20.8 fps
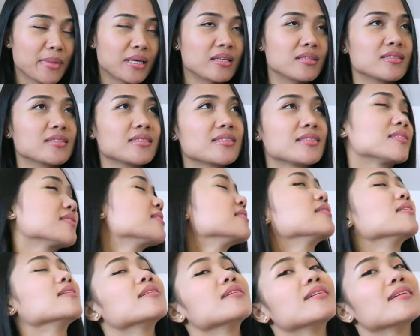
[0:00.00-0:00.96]
because
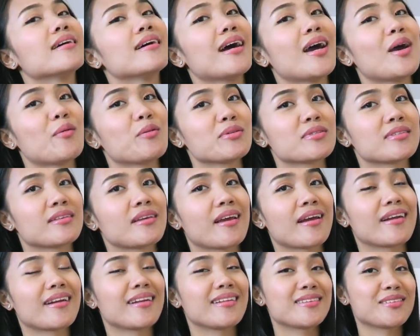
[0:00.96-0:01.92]
I was
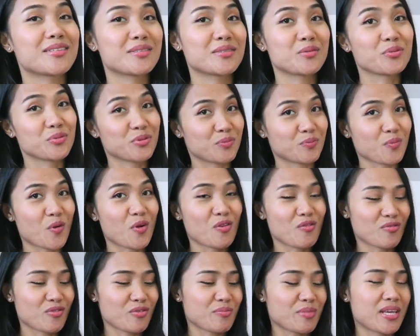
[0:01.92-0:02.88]
scared it's too small
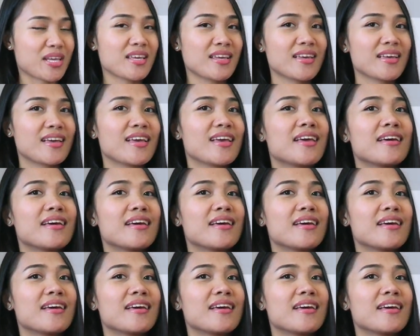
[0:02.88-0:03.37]
for me.